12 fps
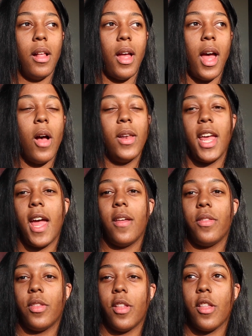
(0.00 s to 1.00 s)
I only
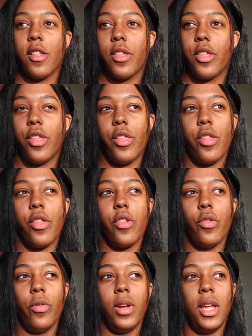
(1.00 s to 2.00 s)
had the
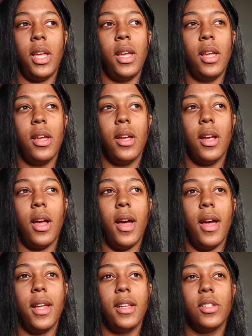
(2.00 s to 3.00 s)

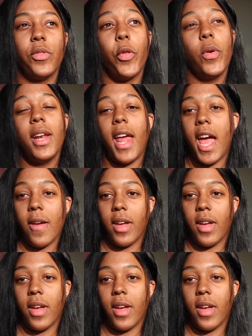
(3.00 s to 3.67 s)
3.5